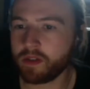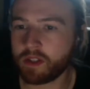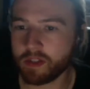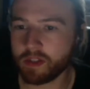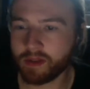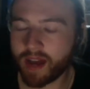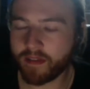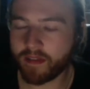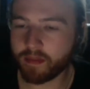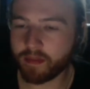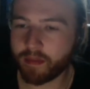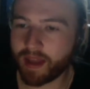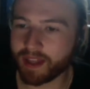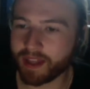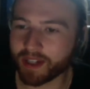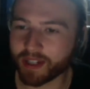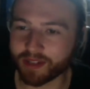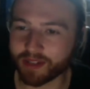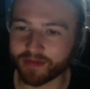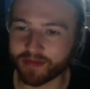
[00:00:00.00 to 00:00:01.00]
have a
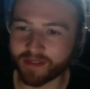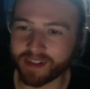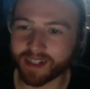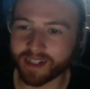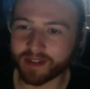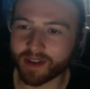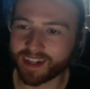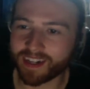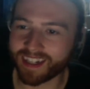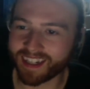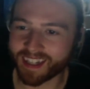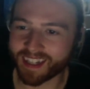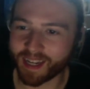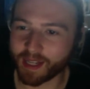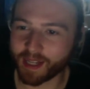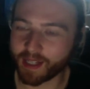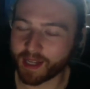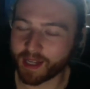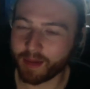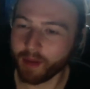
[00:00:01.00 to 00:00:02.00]
penchant for end credit
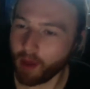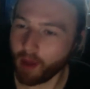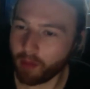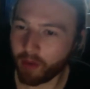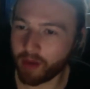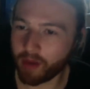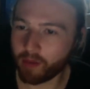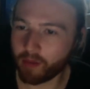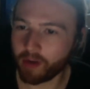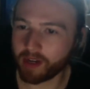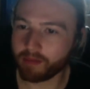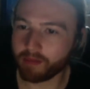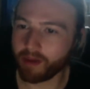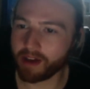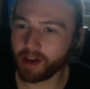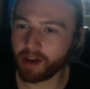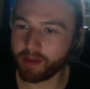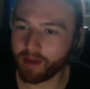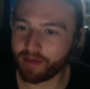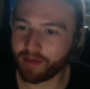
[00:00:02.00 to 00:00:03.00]
scenes, and I'm not putting one in my
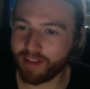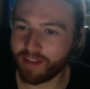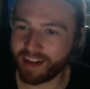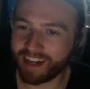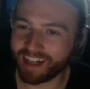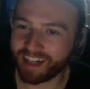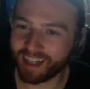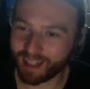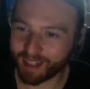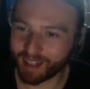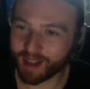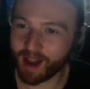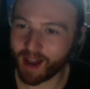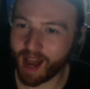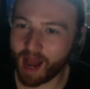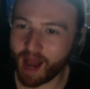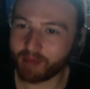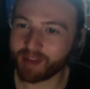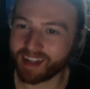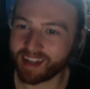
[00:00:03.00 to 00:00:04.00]
Hobbit fan edit. It's not
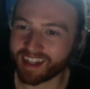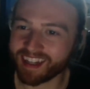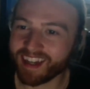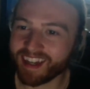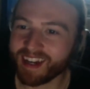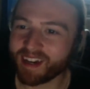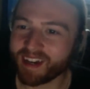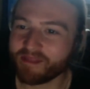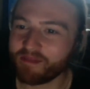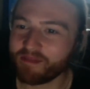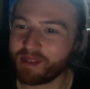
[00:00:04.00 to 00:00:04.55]
happening. But